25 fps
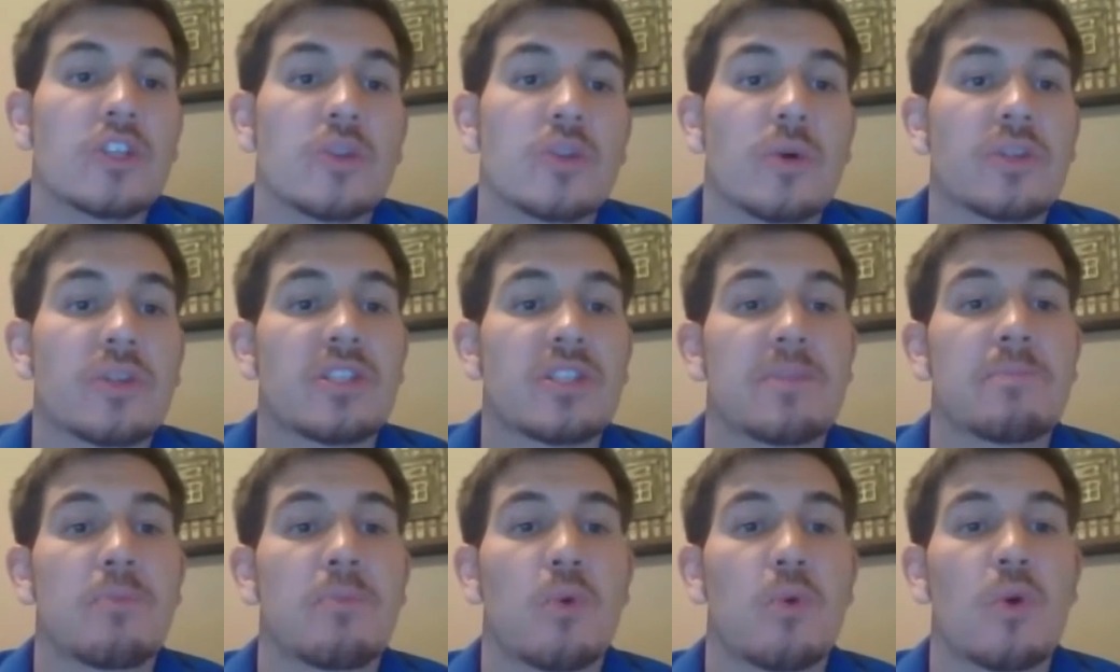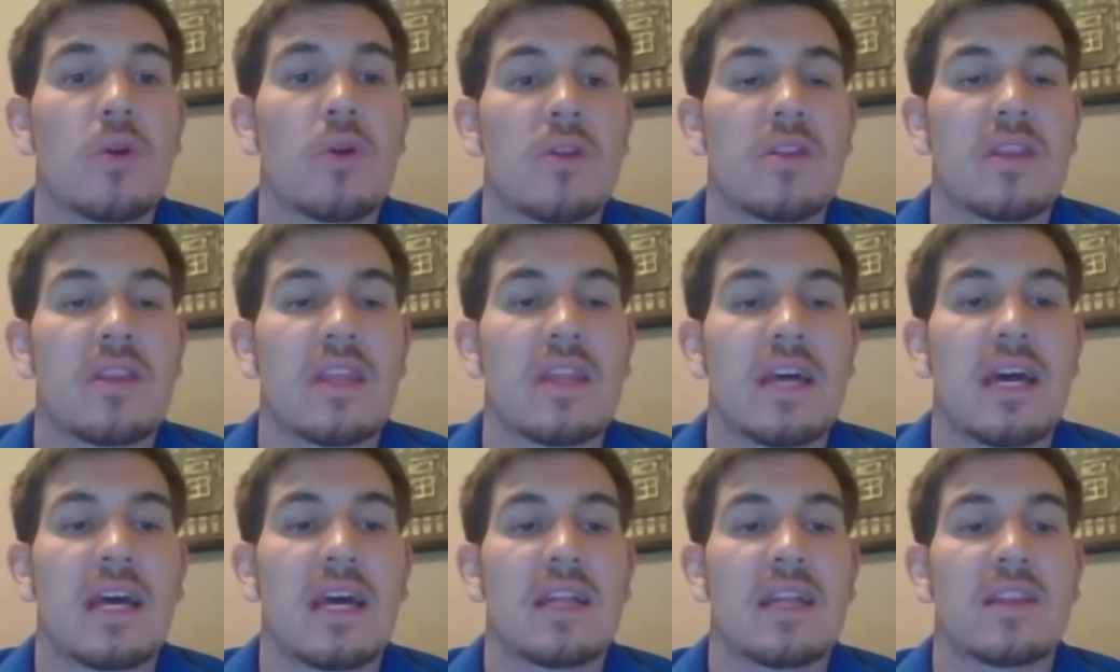So it's
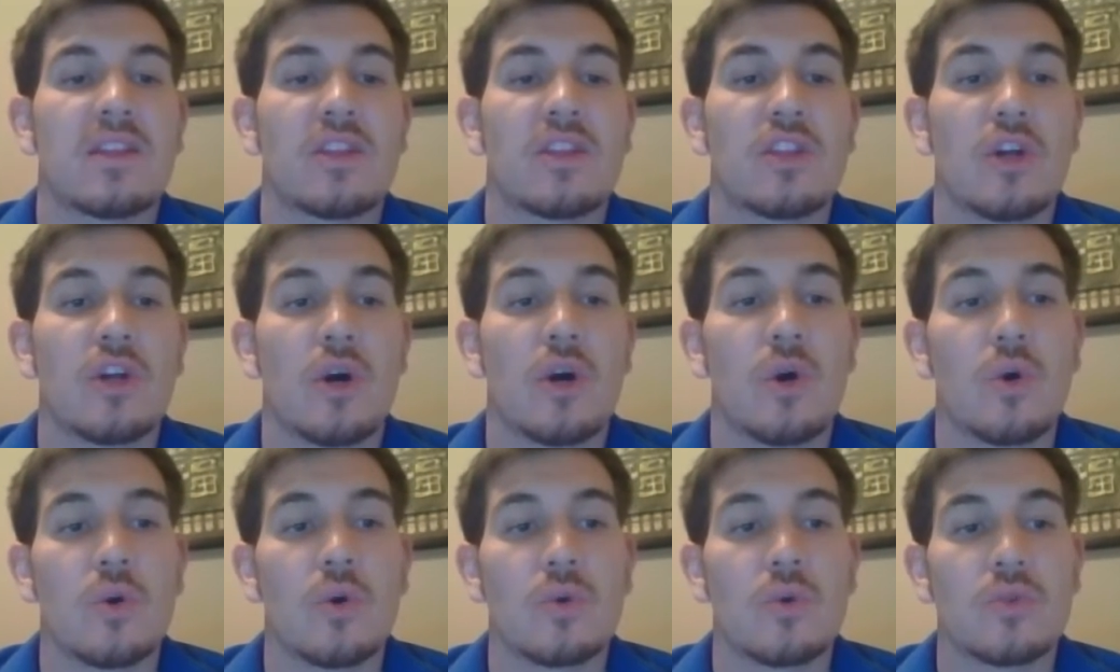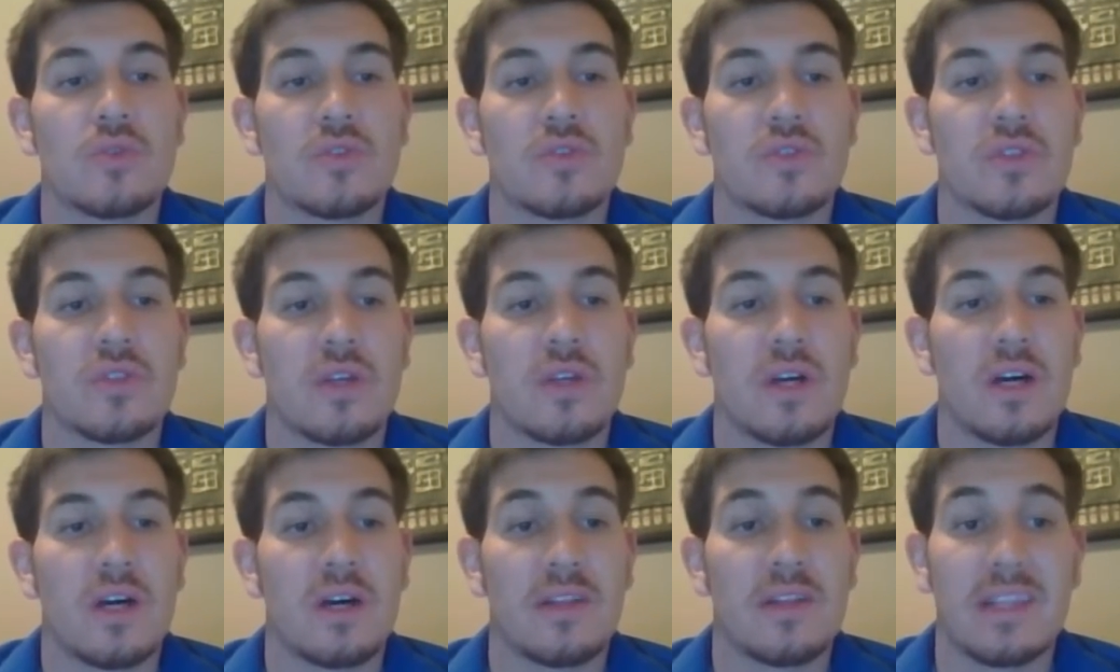important that
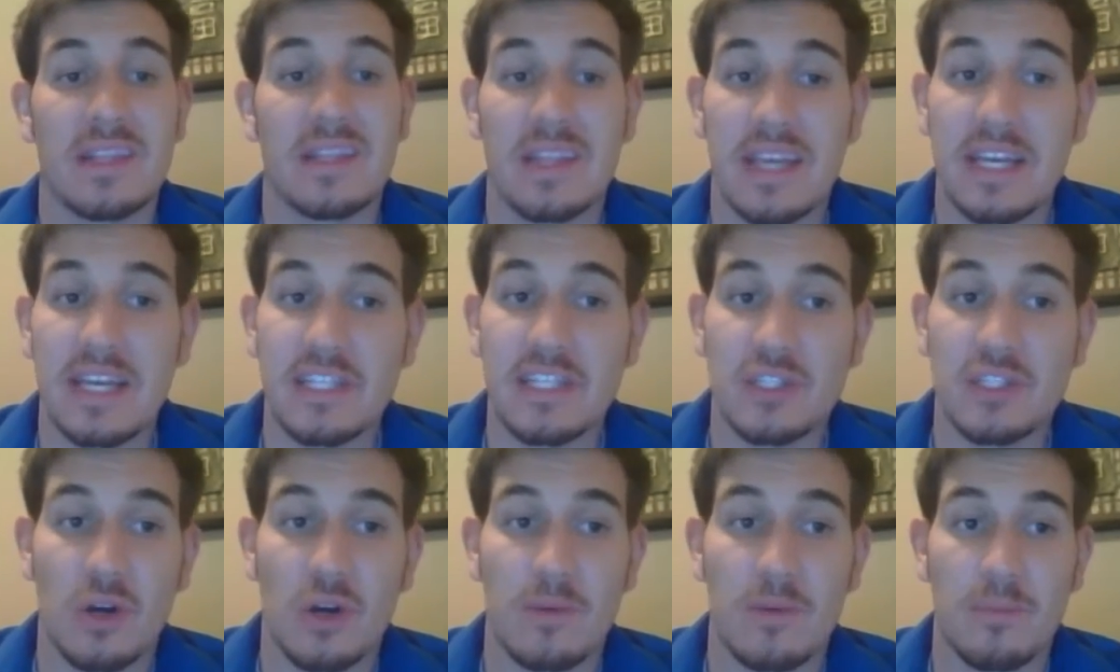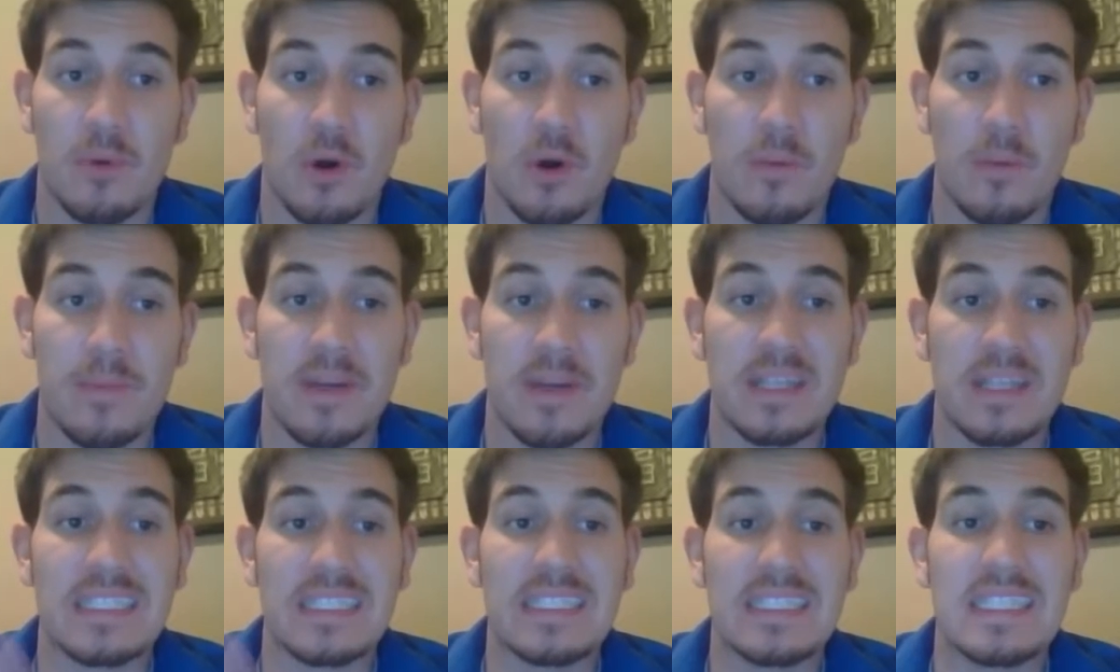that the HR
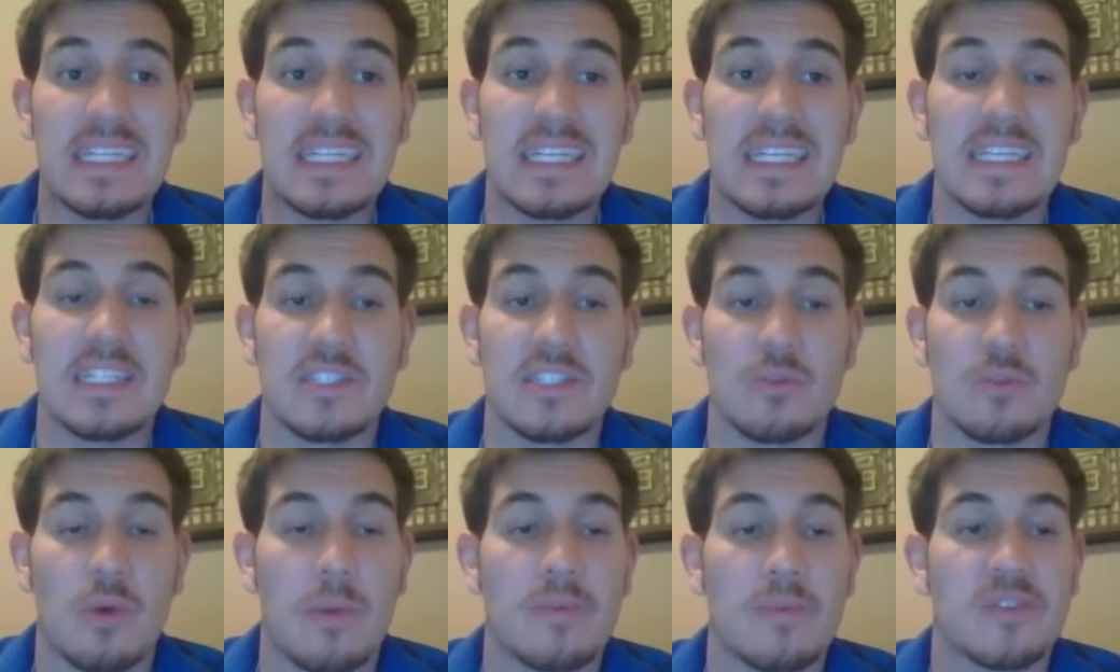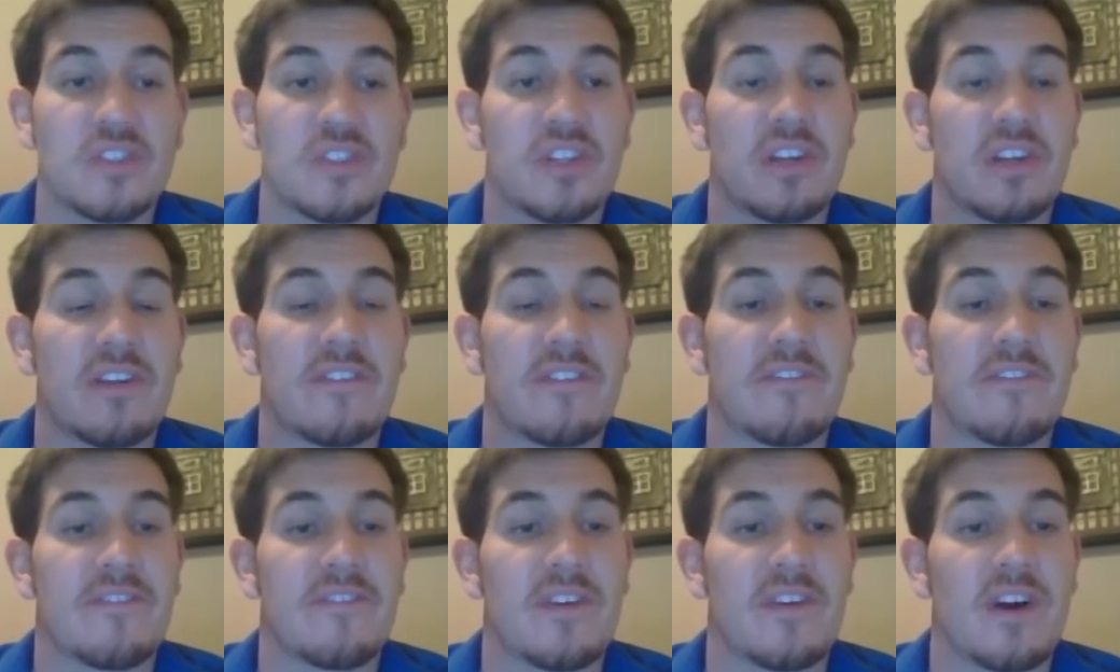department is
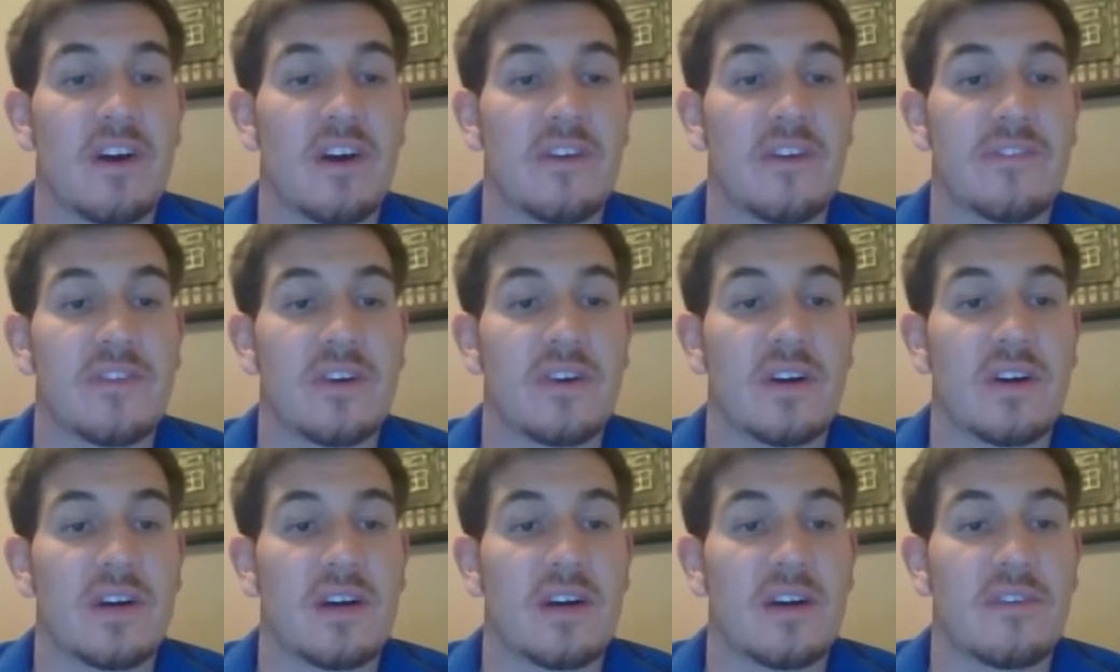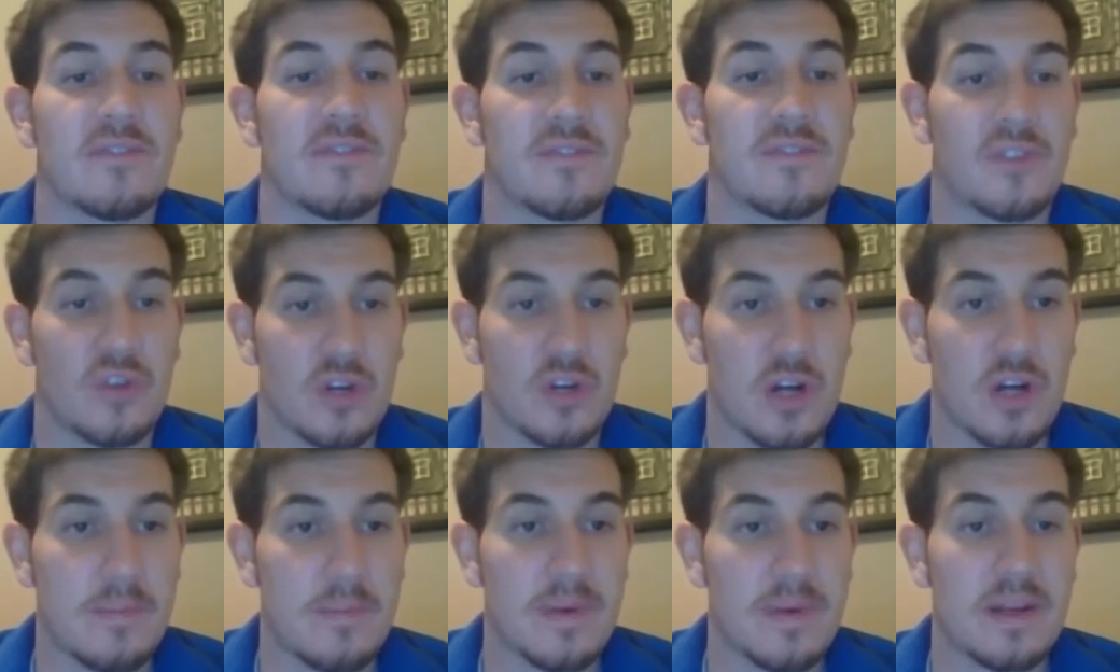representative of
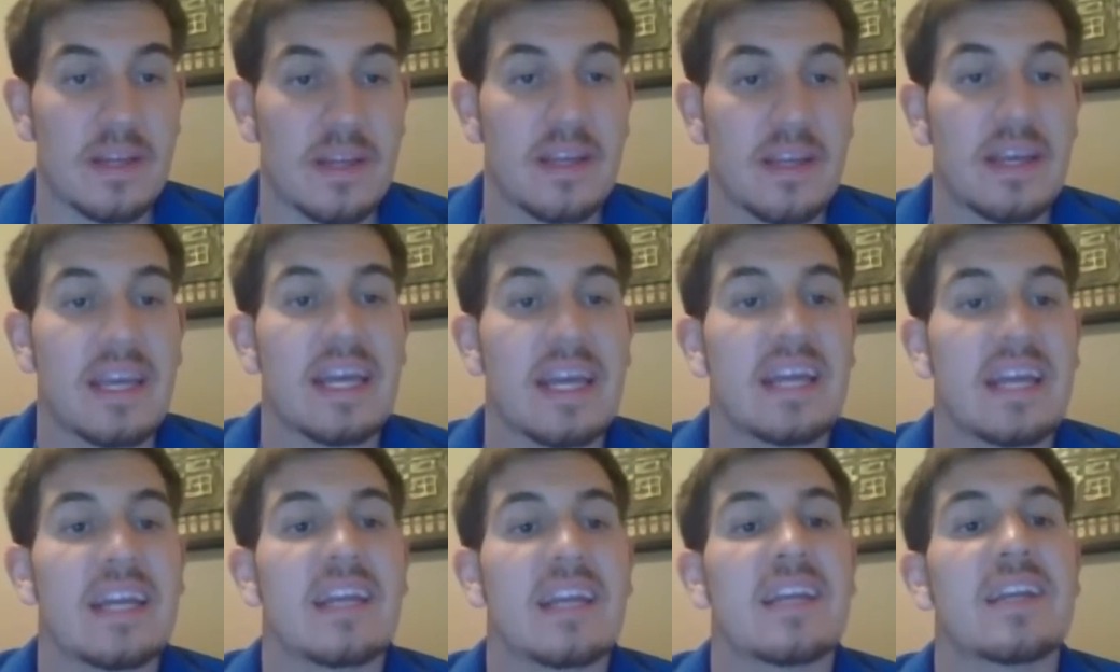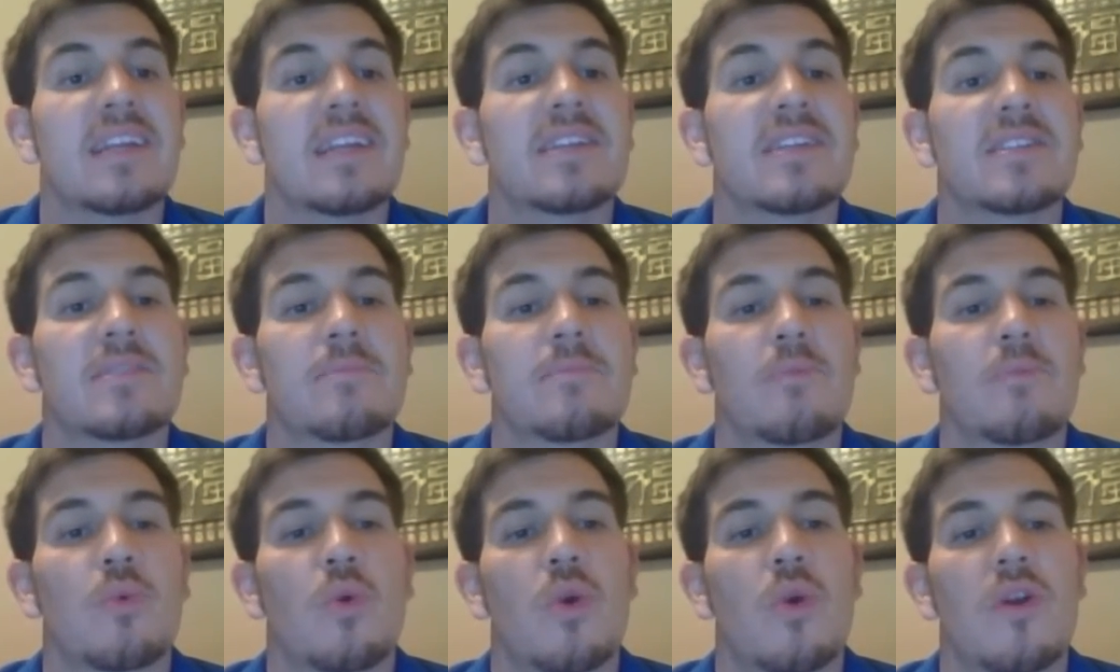your company, and it
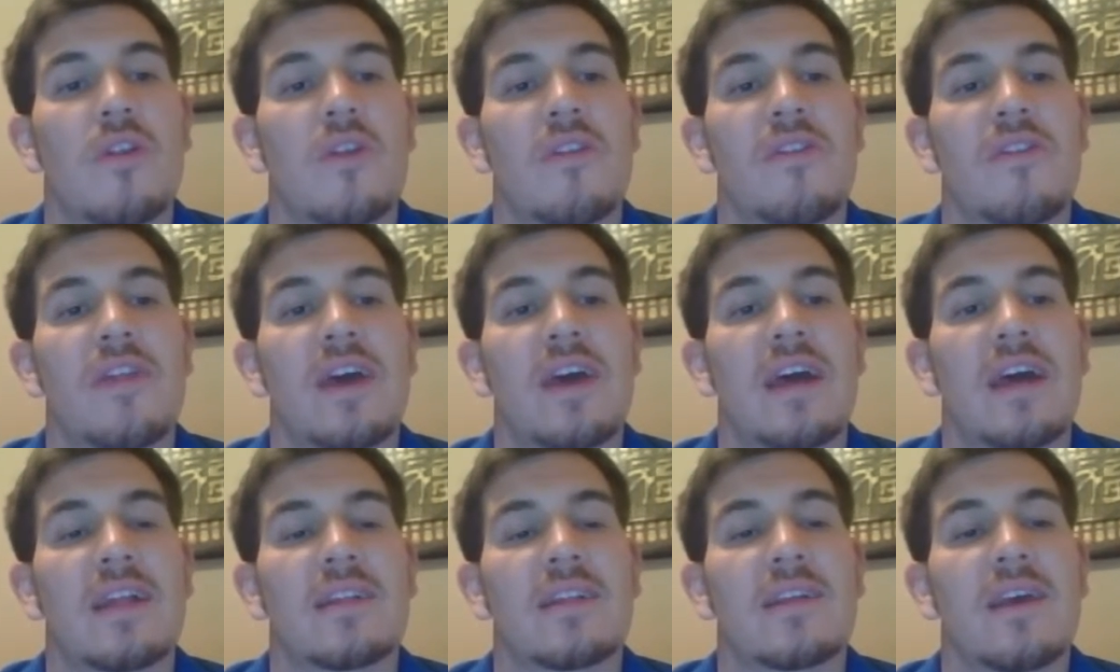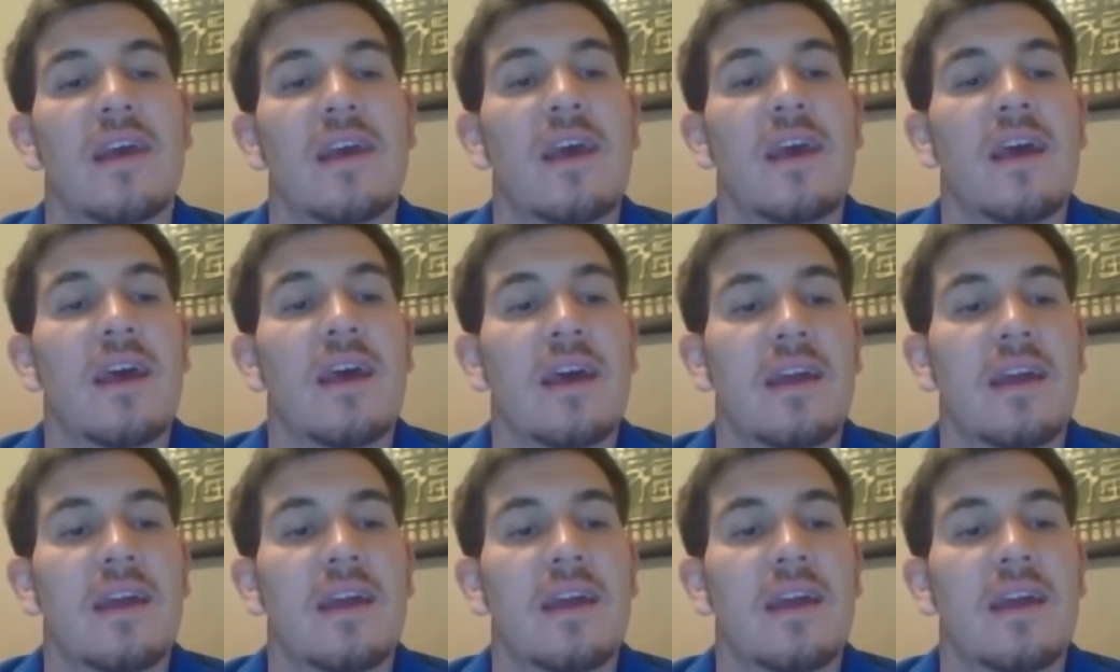is important that